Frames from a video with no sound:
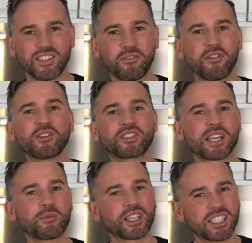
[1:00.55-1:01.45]
The first
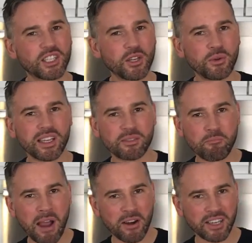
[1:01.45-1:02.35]
thing we're going to do is
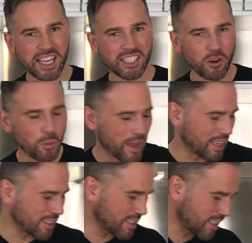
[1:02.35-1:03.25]
marinate our
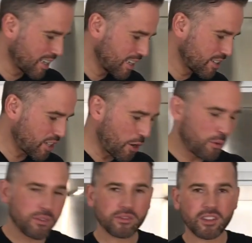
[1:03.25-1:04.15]
wings.
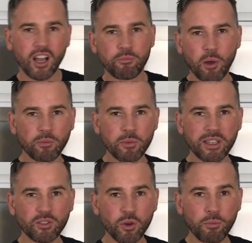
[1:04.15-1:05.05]
So I'll pop them
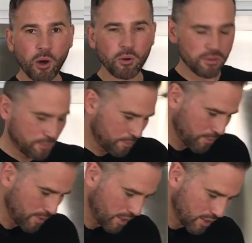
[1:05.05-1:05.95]
into a
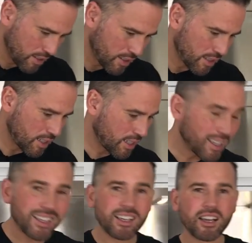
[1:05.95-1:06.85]
bowl.
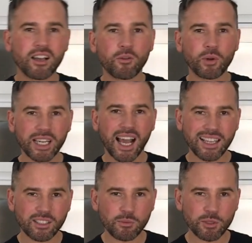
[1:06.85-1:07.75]
We're going to
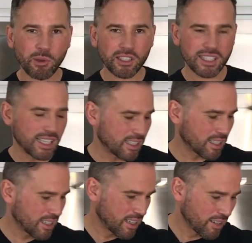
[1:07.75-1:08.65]
add some
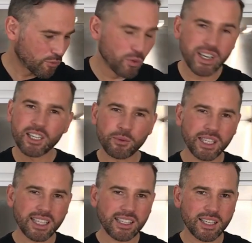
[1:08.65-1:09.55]
spices.
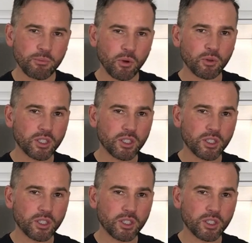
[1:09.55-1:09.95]
Really dead simple.